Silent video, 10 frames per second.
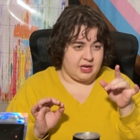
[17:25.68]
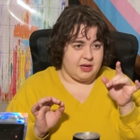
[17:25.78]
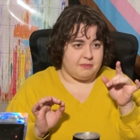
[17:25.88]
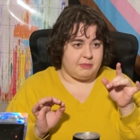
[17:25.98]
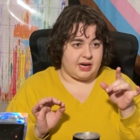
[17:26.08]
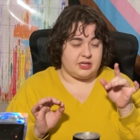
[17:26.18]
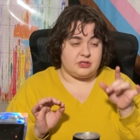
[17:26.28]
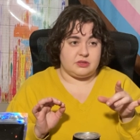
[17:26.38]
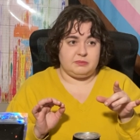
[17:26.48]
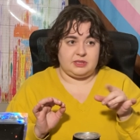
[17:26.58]
but I
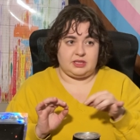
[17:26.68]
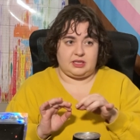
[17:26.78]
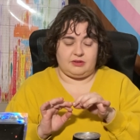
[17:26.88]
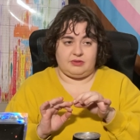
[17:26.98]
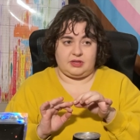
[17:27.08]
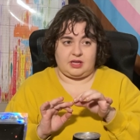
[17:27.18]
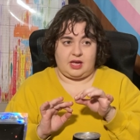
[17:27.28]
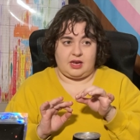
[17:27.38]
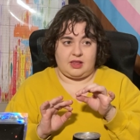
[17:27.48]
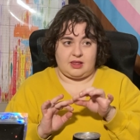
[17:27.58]
do believe
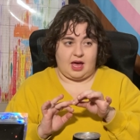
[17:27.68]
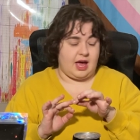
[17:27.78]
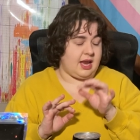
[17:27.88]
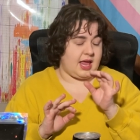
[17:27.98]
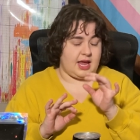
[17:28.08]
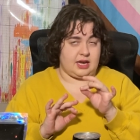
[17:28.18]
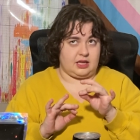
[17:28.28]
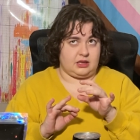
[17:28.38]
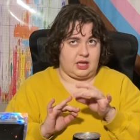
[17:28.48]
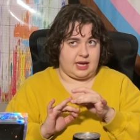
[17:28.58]
that that and
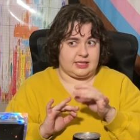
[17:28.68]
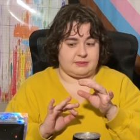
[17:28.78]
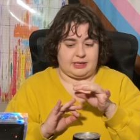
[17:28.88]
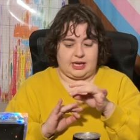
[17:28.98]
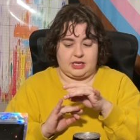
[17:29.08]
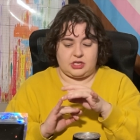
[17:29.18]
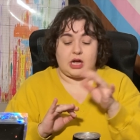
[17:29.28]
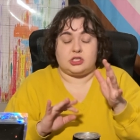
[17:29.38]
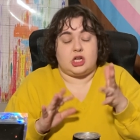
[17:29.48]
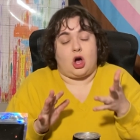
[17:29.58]
lion's mane and
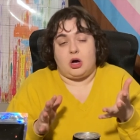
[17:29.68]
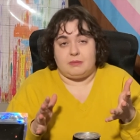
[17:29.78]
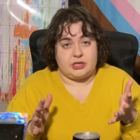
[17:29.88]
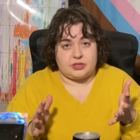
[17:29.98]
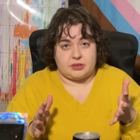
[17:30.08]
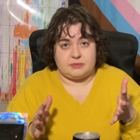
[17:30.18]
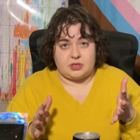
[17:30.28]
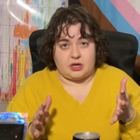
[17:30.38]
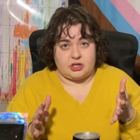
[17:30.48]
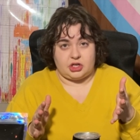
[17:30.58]
actually all mushrooms
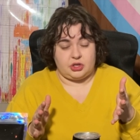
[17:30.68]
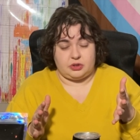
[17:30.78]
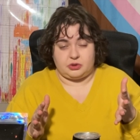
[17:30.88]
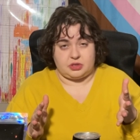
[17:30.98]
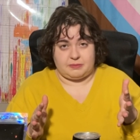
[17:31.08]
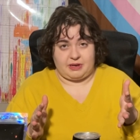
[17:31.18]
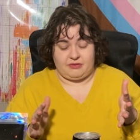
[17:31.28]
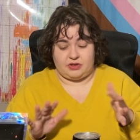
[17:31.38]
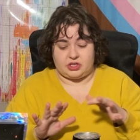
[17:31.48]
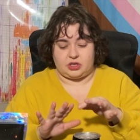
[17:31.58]
are hugely
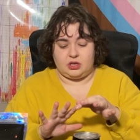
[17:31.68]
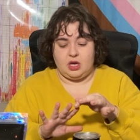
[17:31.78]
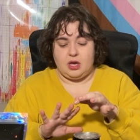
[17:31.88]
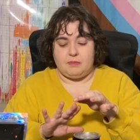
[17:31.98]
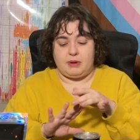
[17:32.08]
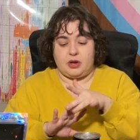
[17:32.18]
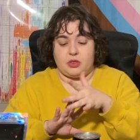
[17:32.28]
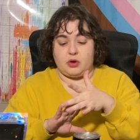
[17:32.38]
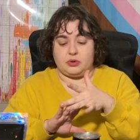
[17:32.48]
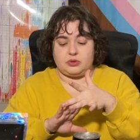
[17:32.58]
beneficial, but
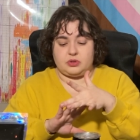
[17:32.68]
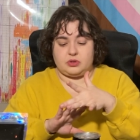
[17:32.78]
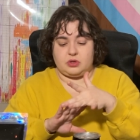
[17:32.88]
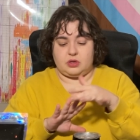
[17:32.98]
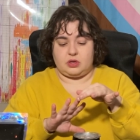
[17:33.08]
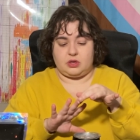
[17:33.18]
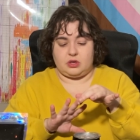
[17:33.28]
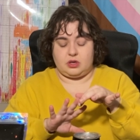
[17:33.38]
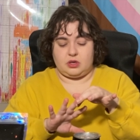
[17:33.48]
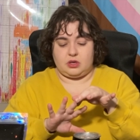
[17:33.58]
those
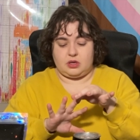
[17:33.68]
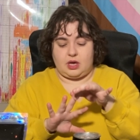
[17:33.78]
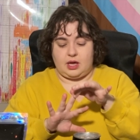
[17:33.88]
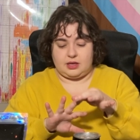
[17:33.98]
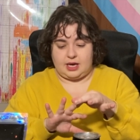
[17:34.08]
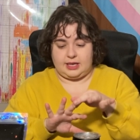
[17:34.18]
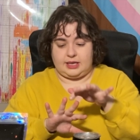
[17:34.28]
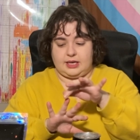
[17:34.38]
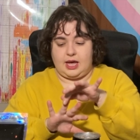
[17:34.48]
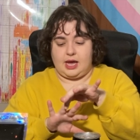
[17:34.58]

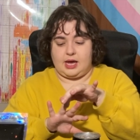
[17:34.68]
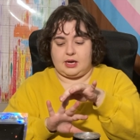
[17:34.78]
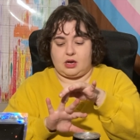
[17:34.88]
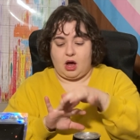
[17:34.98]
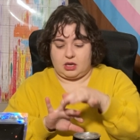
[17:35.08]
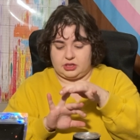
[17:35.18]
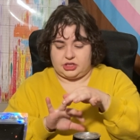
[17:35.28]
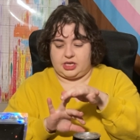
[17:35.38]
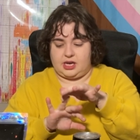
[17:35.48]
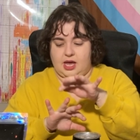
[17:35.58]
L-theanine and
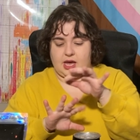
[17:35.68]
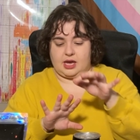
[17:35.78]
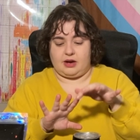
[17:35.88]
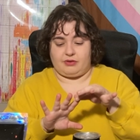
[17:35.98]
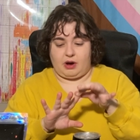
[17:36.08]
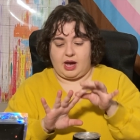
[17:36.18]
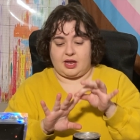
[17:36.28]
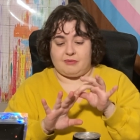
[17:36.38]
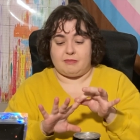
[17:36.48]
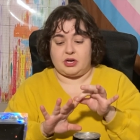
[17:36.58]
collagen and a
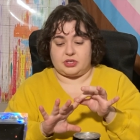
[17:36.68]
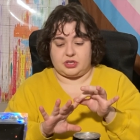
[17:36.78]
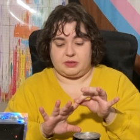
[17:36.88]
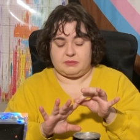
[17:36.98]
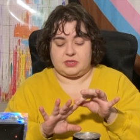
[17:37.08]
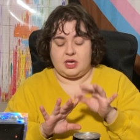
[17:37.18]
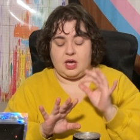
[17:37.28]
variety of mushrooms